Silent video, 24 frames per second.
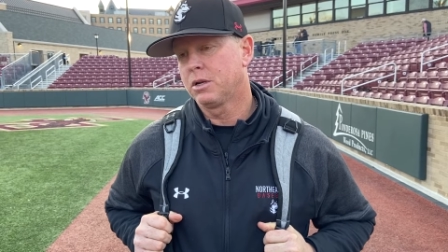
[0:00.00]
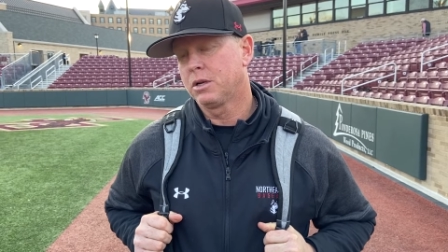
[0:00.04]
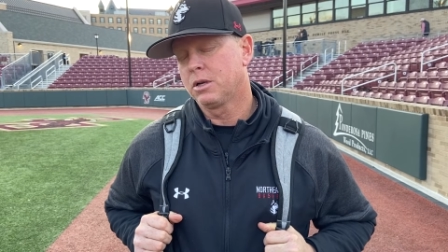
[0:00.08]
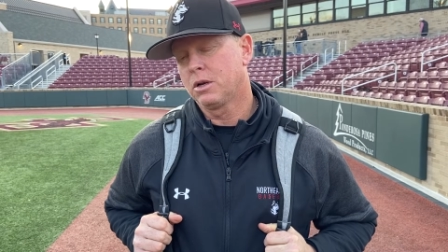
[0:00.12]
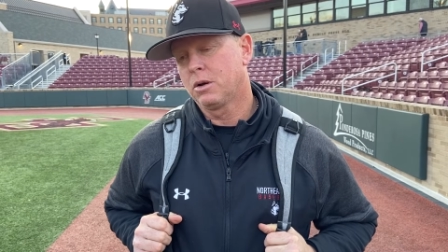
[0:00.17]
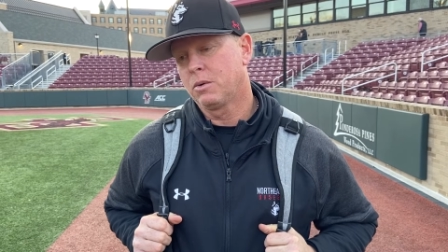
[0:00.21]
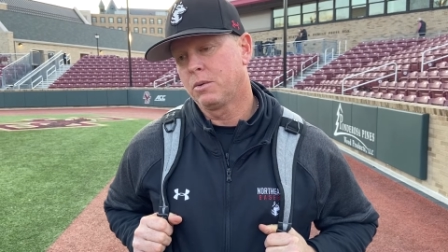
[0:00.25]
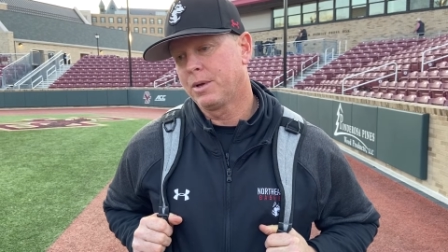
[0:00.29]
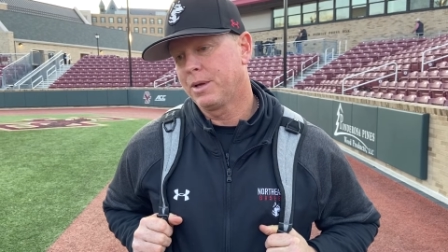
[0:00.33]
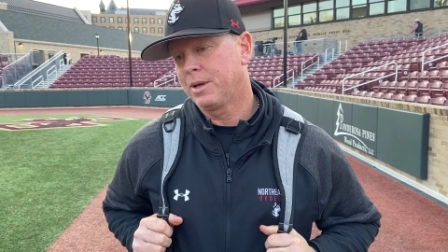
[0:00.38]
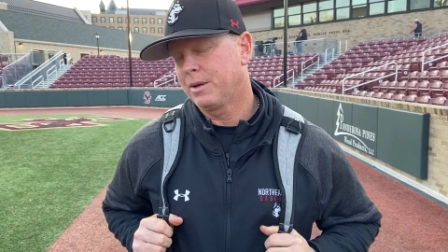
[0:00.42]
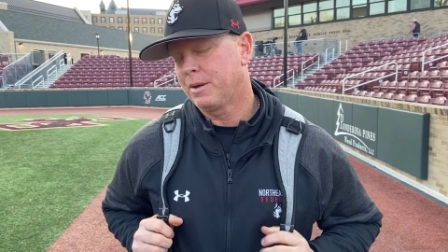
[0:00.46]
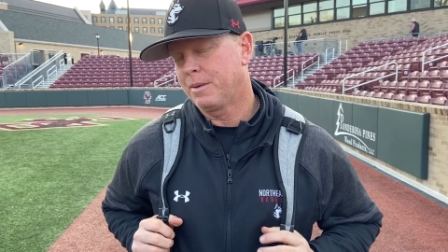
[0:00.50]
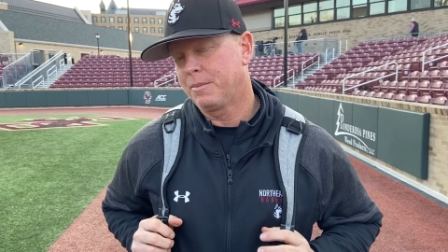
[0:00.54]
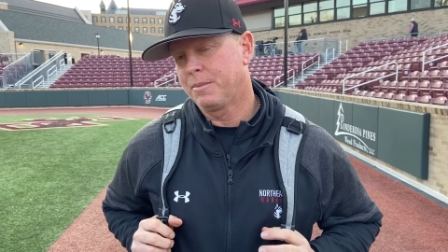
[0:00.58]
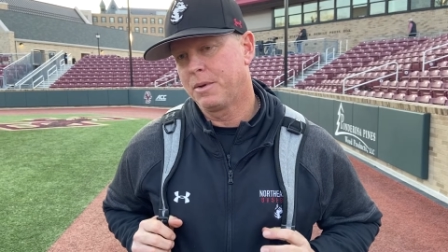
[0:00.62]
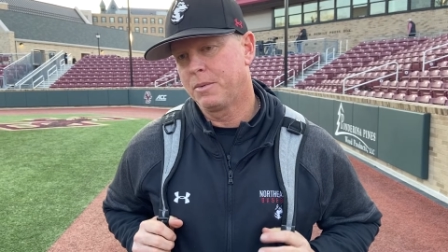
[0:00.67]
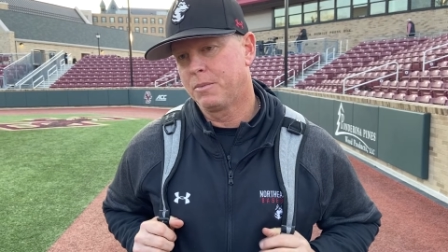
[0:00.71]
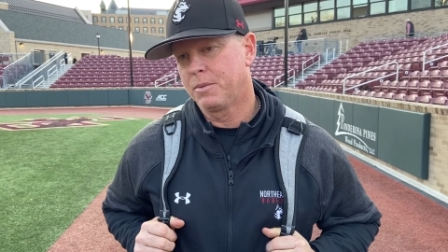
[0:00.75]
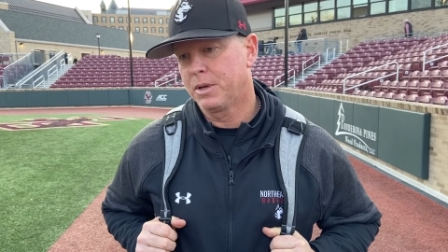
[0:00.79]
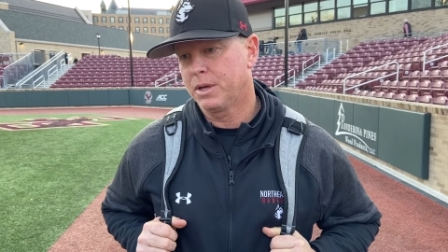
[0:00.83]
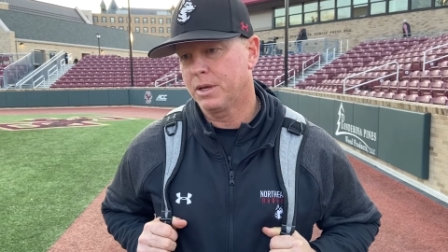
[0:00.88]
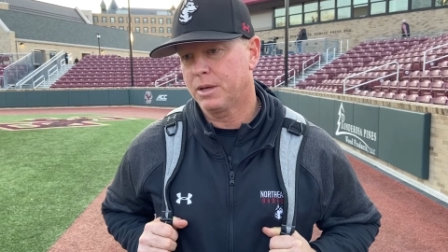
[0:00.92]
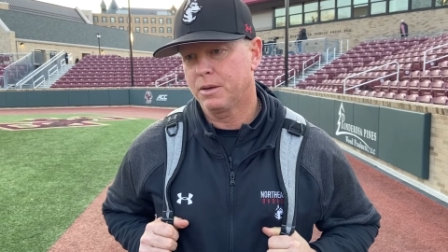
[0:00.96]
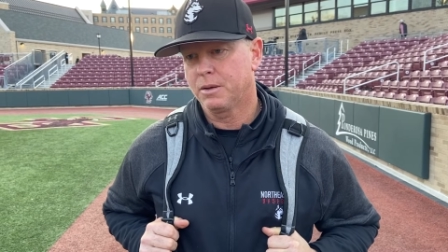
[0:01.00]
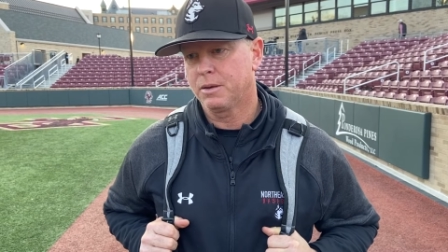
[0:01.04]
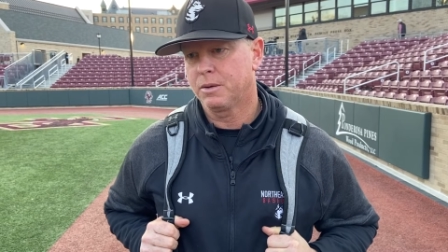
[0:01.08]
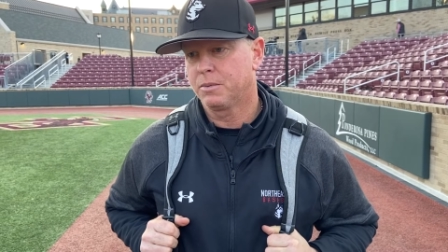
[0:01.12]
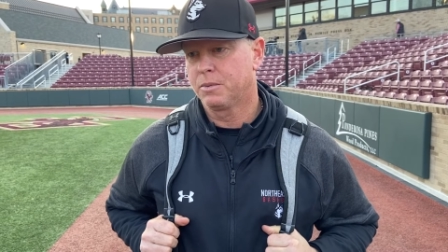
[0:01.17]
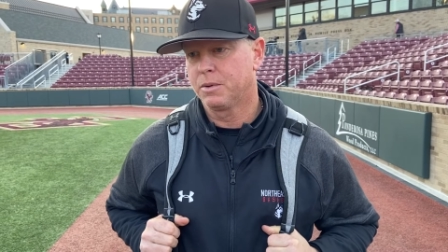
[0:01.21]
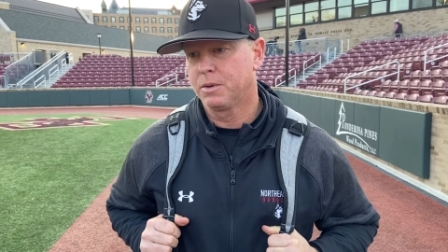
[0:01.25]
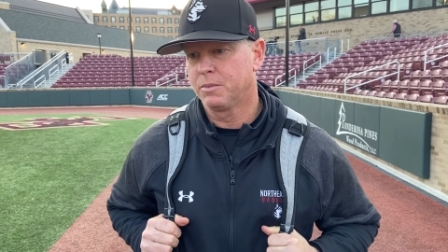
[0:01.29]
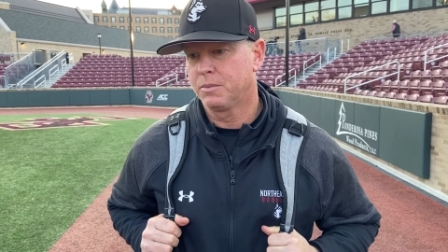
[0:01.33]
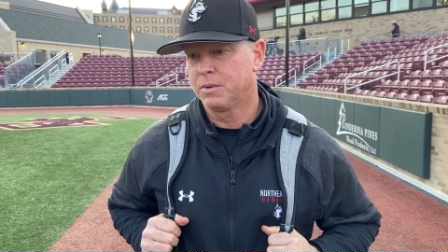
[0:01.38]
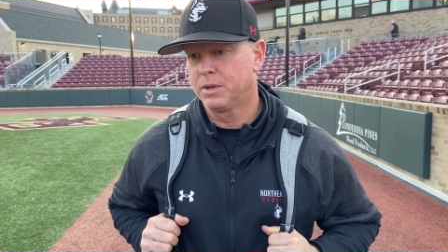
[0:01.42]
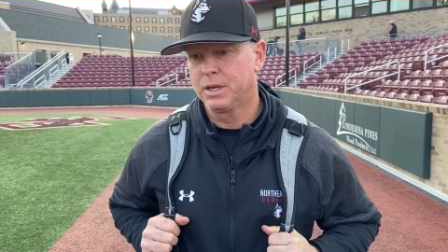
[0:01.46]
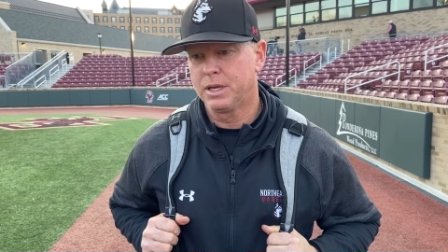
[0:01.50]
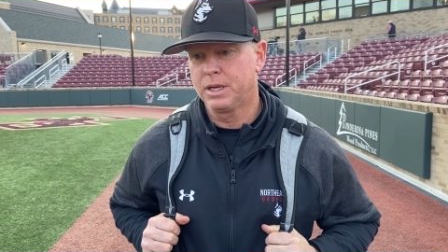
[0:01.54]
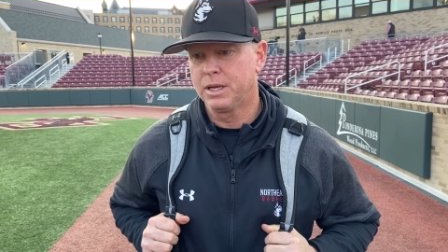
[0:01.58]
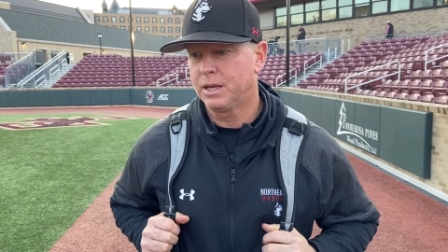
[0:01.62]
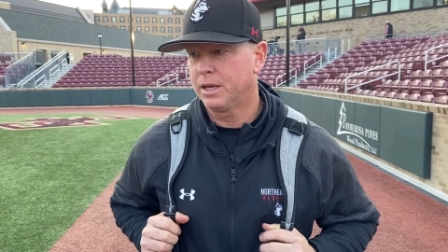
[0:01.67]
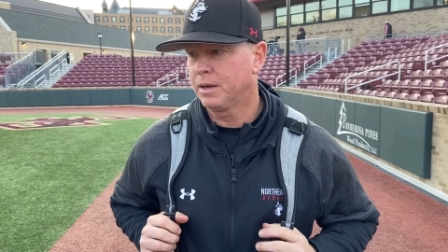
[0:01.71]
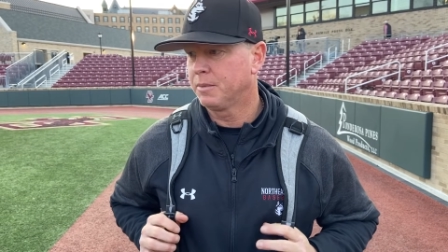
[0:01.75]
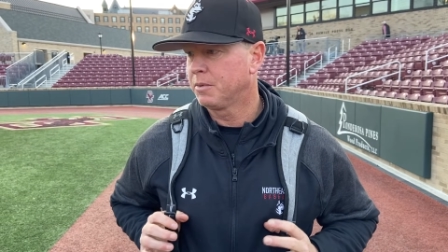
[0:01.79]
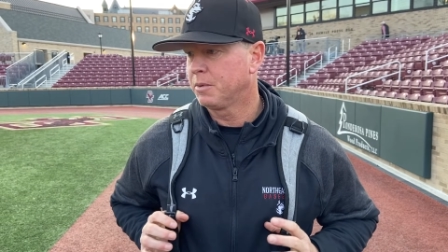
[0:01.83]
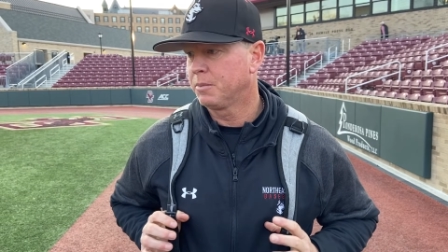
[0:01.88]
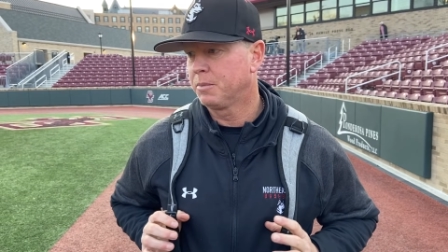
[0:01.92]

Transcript: You know, we, I mean, we, we, need him